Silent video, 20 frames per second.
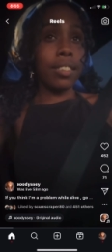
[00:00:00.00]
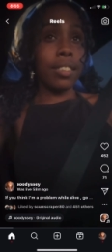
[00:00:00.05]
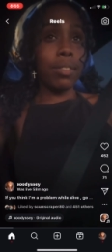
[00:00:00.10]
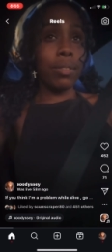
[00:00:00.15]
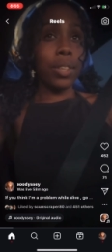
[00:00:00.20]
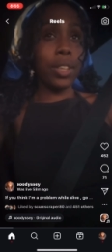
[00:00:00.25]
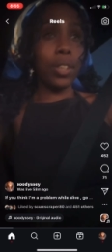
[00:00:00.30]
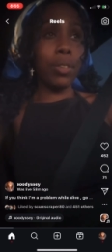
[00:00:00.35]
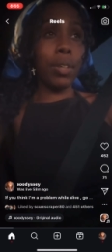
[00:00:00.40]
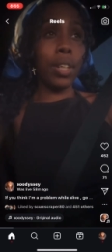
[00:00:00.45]

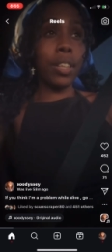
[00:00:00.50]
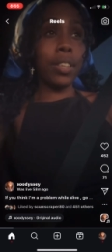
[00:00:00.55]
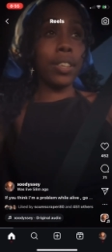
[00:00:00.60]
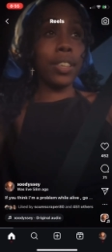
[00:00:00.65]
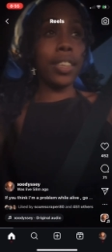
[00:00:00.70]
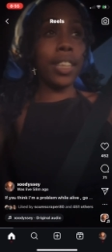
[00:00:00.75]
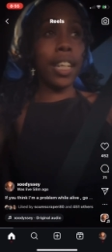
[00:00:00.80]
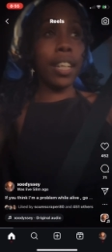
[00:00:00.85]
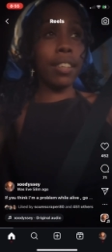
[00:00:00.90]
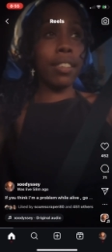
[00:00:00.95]
When you
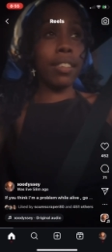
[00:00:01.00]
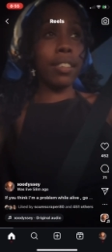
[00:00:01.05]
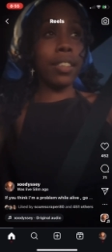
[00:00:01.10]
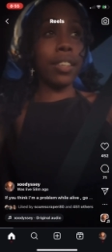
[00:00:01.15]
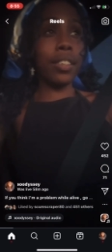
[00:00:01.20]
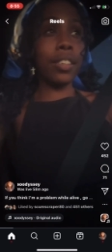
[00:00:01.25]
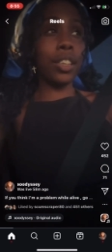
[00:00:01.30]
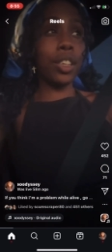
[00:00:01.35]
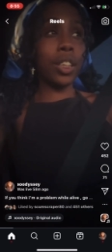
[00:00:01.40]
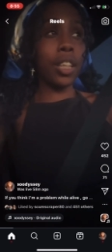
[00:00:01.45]
understand that
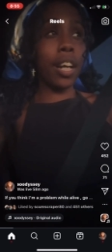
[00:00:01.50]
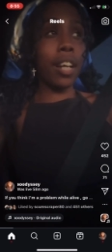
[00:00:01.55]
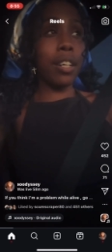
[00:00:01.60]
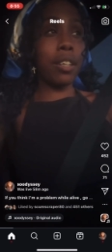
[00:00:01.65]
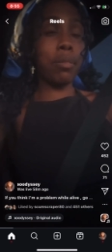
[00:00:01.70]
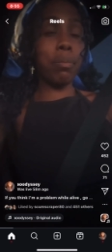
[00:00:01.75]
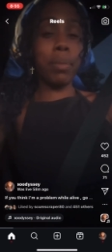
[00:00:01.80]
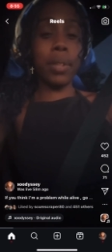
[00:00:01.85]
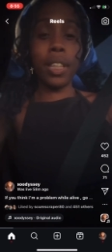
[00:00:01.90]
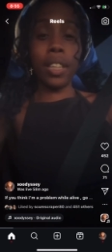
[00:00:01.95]
there's a
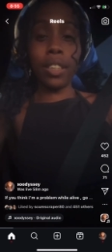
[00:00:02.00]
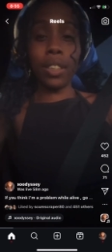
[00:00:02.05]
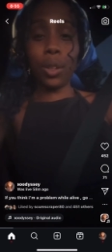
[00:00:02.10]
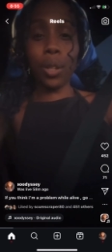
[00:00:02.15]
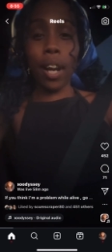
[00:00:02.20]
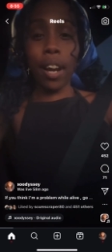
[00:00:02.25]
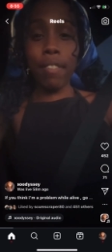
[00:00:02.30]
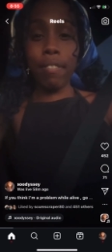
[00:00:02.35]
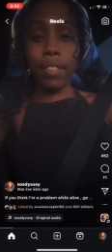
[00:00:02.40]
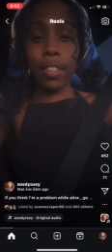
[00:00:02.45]
child being
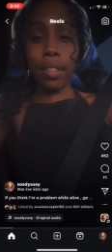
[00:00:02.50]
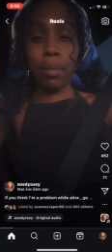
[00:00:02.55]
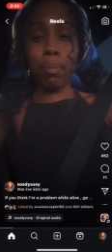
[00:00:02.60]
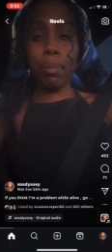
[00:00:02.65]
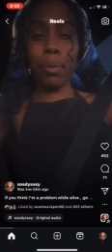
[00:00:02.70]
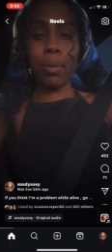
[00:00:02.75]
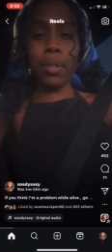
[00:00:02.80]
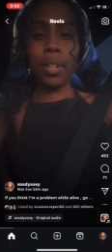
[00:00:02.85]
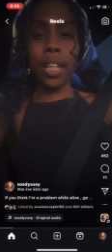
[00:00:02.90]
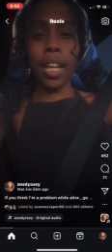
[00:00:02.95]
trafficked,
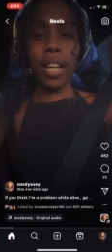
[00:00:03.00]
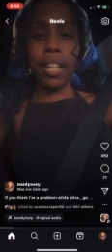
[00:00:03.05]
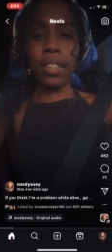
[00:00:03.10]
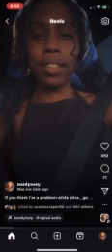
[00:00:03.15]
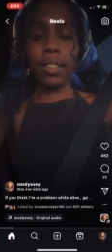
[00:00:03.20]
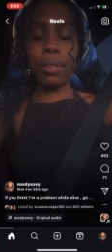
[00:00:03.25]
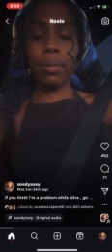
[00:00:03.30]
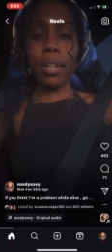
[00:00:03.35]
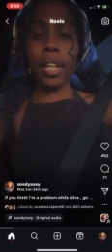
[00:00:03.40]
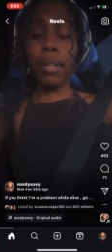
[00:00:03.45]

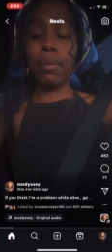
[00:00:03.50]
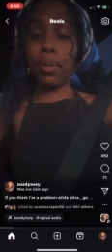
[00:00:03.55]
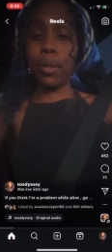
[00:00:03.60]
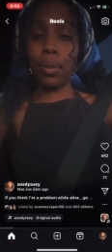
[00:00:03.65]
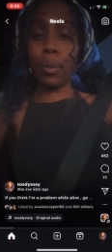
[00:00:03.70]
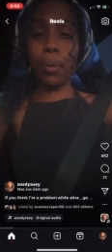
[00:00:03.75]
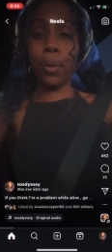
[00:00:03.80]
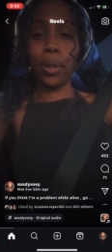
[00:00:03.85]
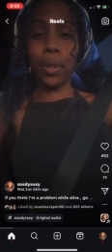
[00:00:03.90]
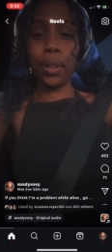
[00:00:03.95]
brutalized, raped,
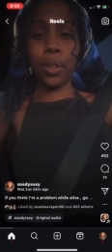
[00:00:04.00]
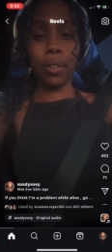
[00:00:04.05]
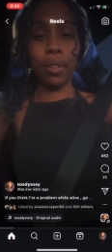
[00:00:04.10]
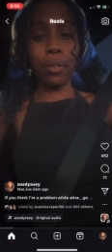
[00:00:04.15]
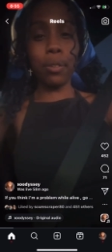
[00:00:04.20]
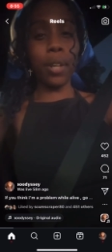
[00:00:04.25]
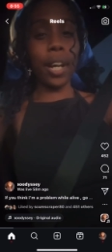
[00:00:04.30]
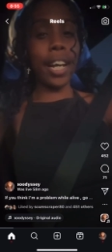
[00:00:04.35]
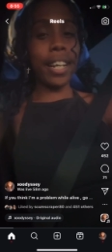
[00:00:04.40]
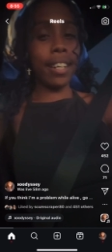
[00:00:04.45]
tortured
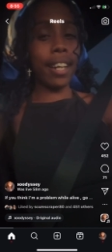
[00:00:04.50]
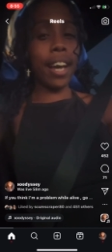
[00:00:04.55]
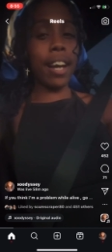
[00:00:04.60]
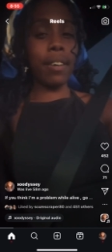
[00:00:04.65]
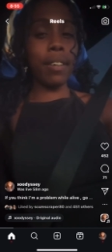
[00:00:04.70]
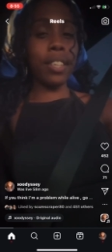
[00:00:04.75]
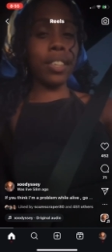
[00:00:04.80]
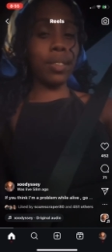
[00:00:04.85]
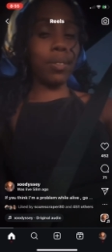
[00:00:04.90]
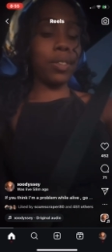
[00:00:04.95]
right
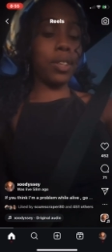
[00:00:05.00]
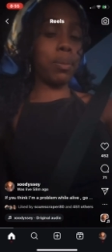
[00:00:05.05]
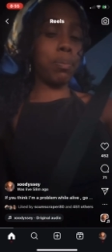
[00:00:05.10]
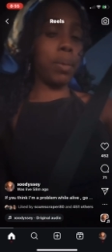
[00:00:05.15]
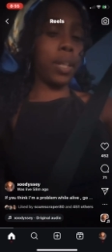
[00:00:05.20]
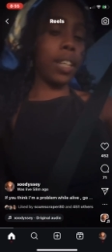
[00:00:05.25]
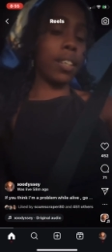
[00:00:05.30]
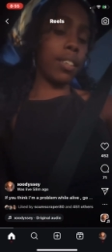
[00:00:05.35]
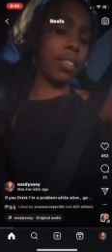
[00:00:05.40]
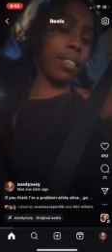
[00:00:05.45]
now as we
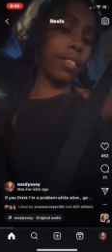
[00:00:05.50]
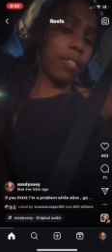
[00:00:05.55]
speak,